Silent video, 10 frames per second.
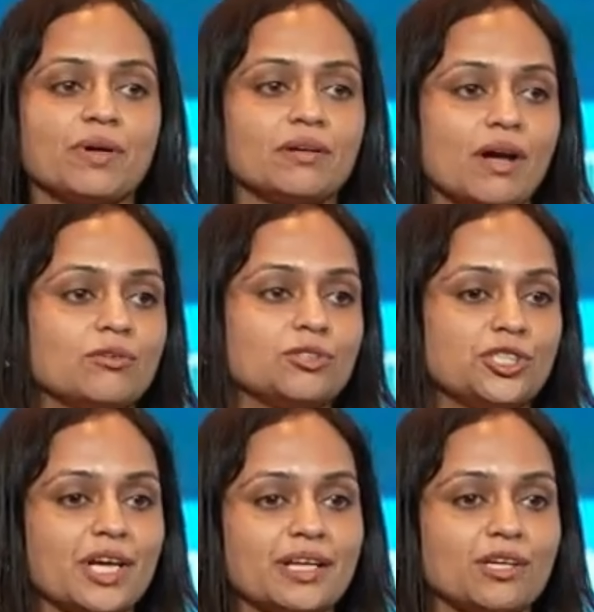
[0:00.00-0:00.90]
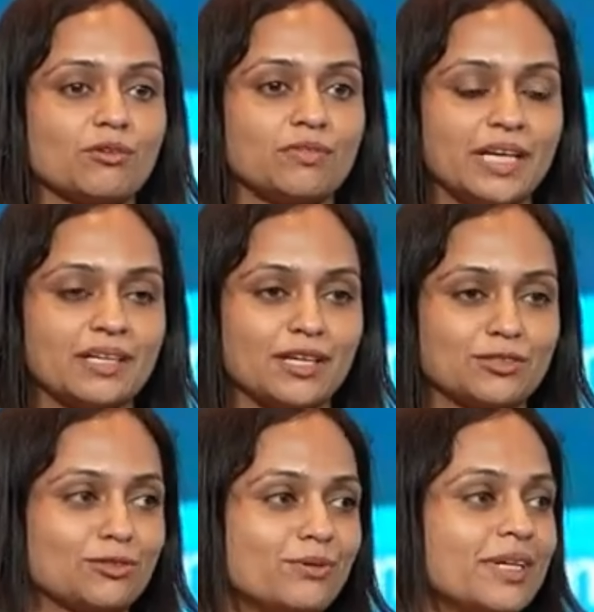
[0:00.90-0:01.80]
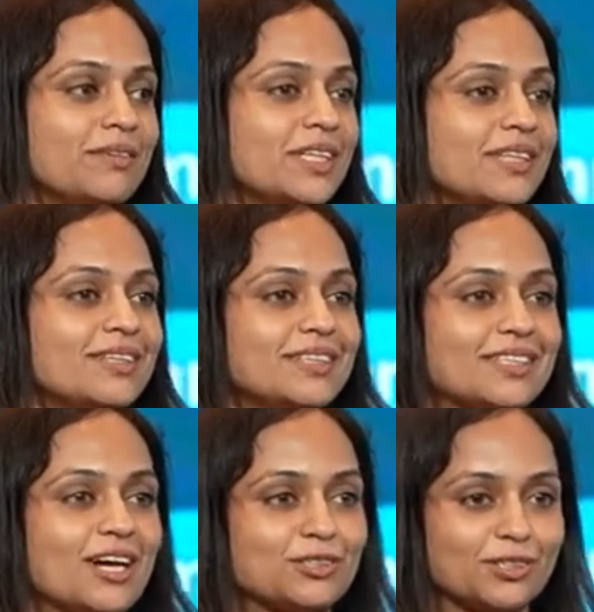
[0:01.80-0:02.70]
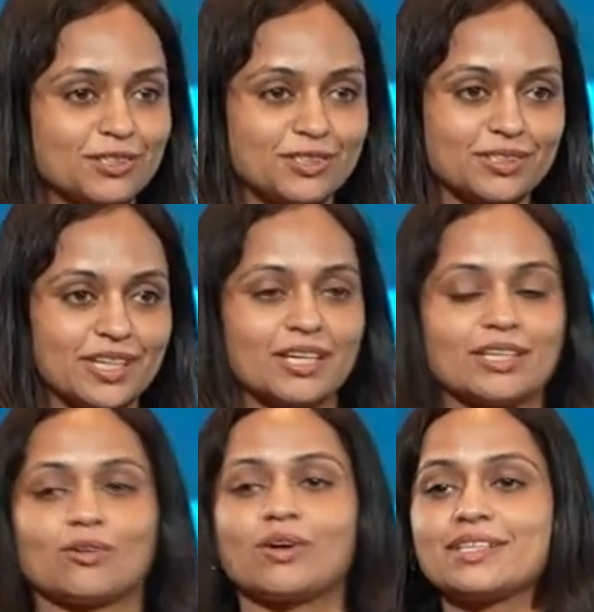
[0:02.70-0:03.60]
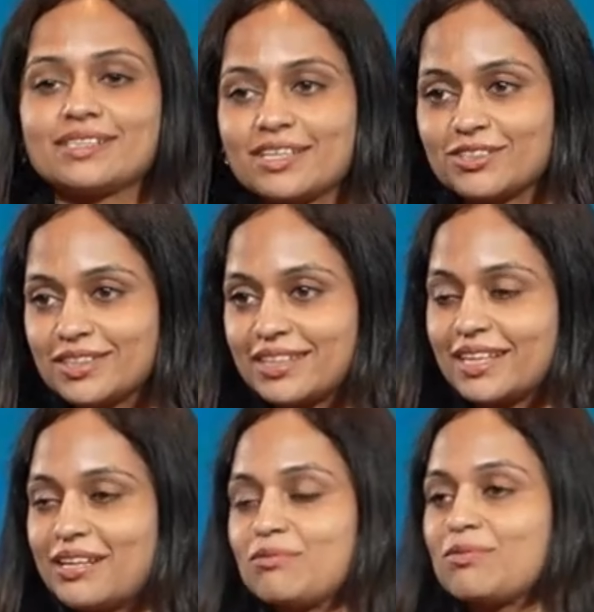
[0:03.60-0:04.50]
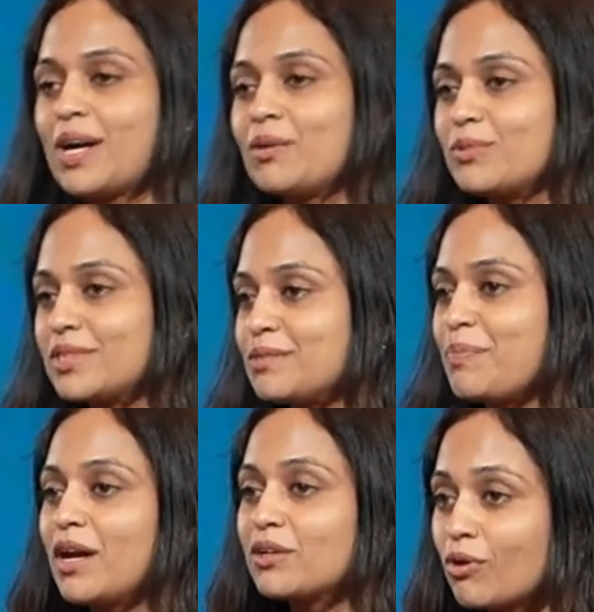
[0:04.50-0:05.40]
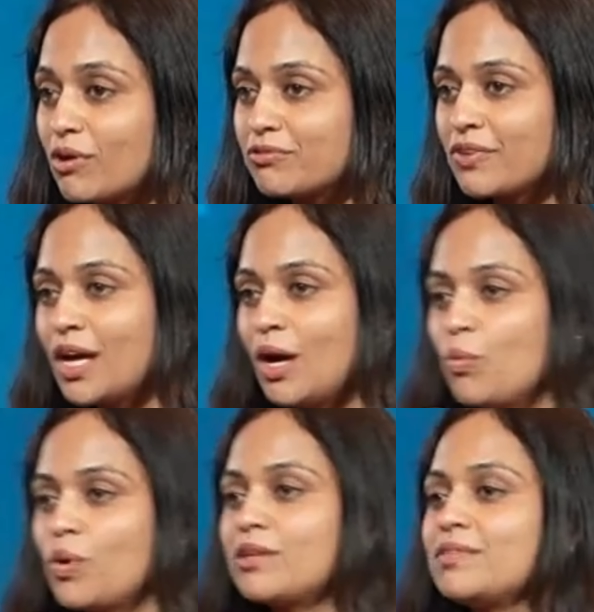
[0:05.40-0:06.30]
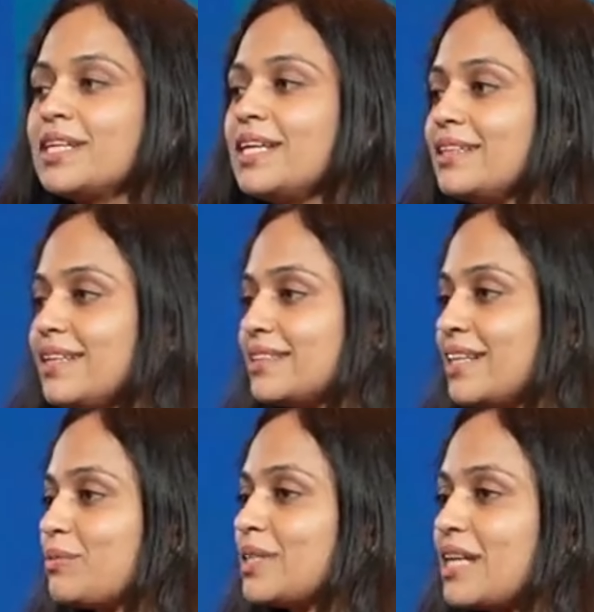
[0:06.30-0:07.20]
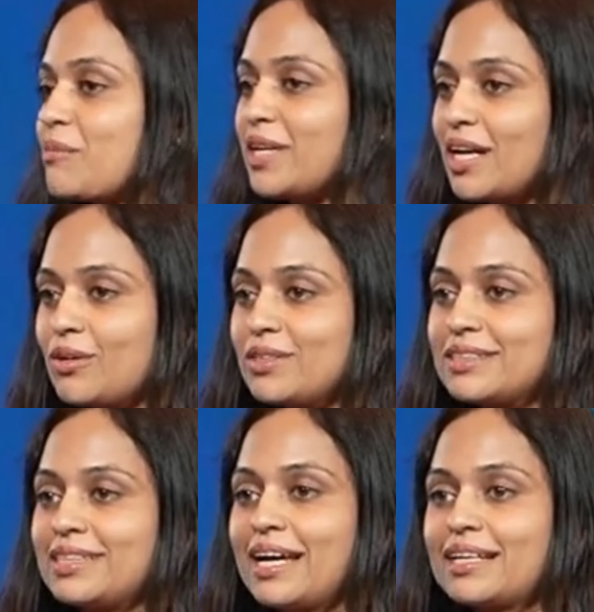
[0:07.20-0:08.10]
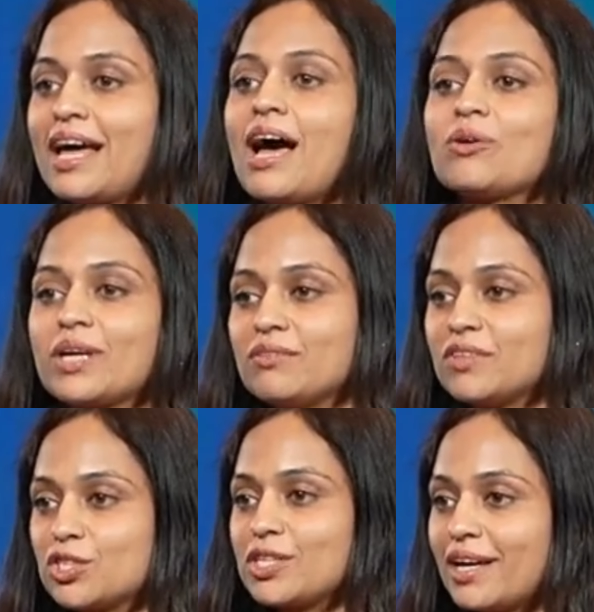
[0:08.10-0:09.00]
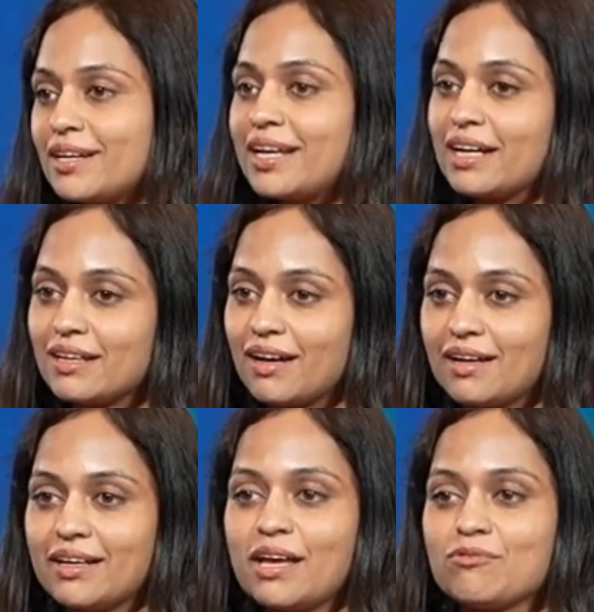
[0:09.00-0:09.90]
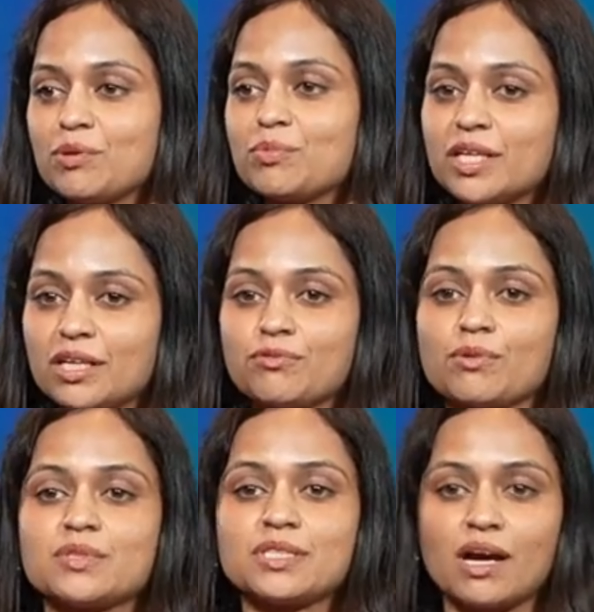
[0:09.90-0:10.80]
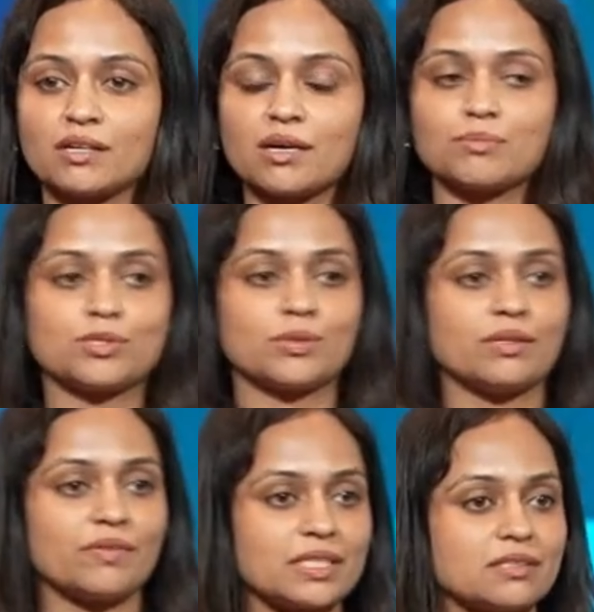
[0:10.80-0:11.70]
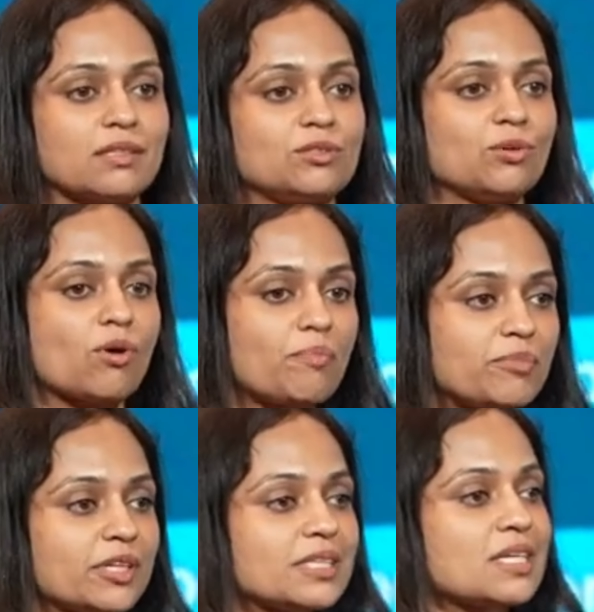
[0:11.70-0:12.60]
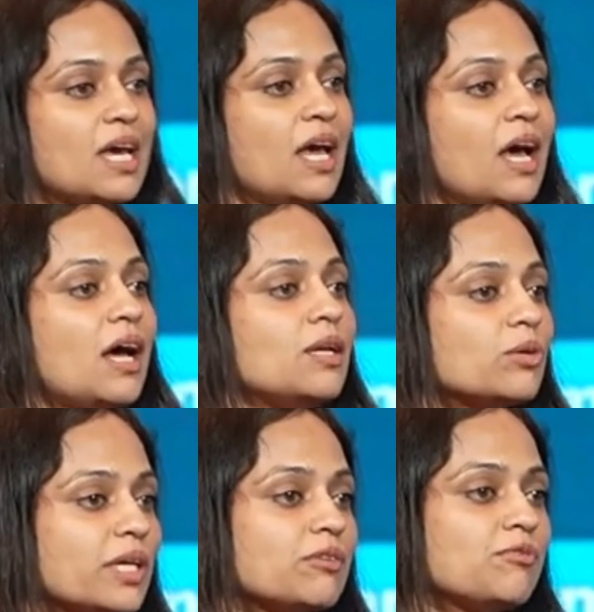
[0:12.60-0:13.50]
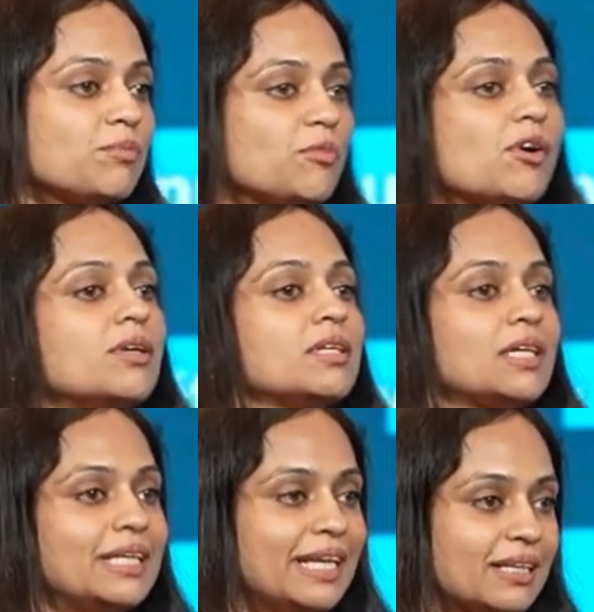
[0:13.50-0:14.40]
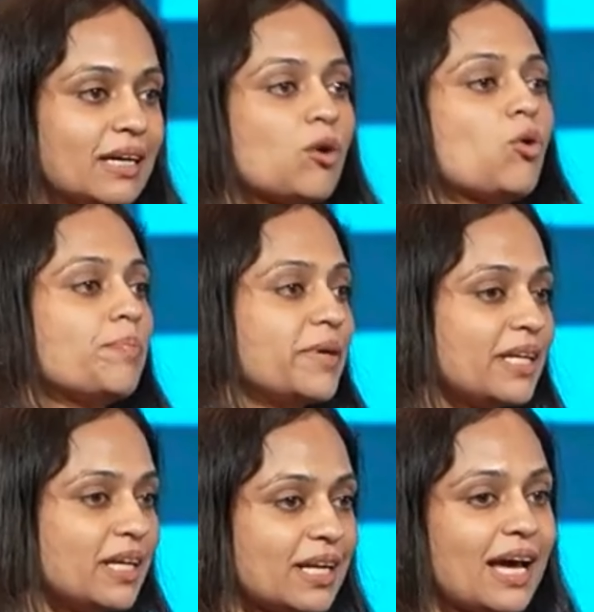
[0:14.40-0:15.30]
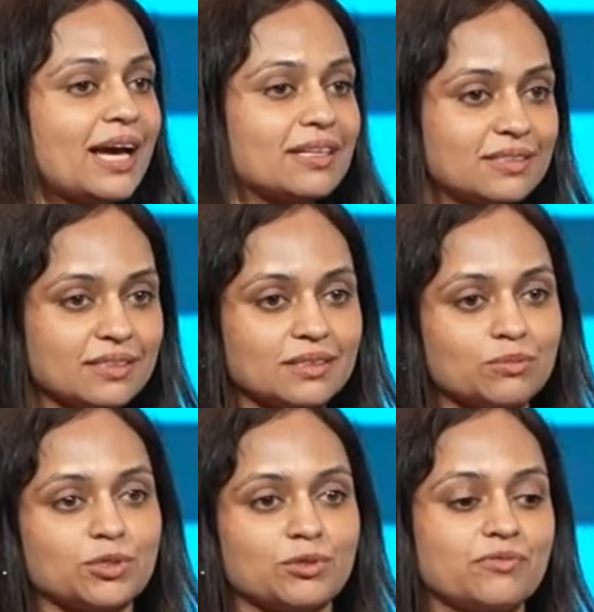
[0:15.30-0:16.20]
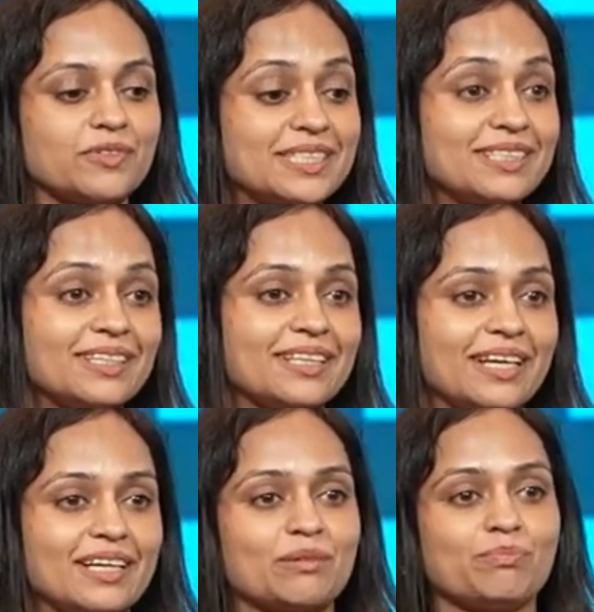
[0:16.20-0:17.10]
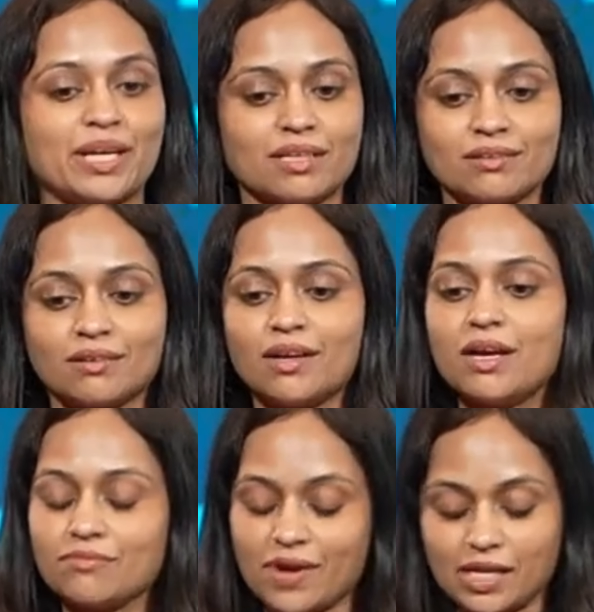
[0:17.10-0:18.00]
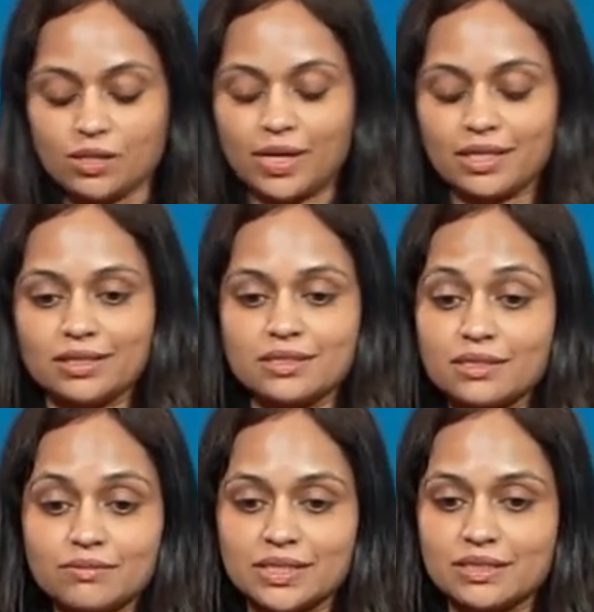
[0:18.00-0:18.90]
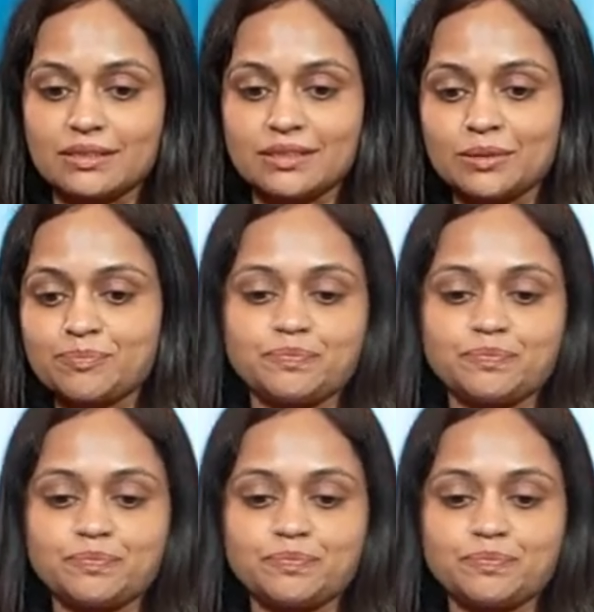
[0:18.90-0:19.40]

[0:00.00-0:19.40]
around sharing of data. So even in the discussions today and all the sessions that I was part of, one of the key things that was coming out is that how can we share data? Everybody from startups to investors to corporates are looking for more data, open data access, which would facilitate better value-added services.